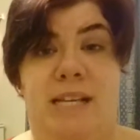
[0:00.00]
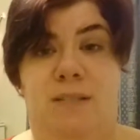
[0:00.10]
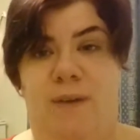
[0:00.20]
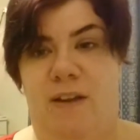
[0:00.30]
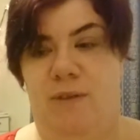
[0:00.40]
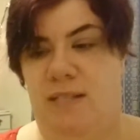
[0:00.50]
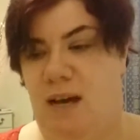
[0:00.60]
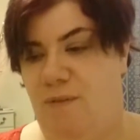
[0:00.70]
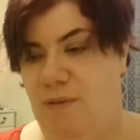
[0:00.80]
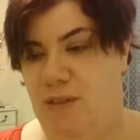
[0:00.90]
biggest favourites
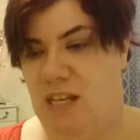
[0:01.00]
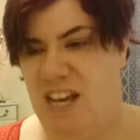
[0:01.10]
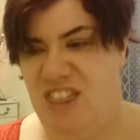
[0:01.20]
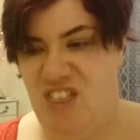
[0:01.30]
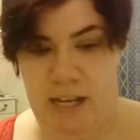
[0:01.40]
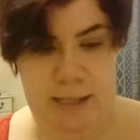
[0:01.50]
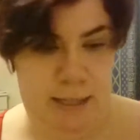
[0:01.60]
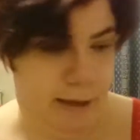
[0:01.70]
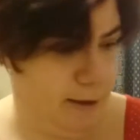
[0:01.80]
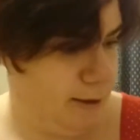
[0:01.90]
out of everything I
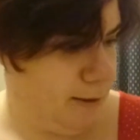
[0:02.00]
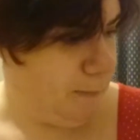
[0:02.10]
think that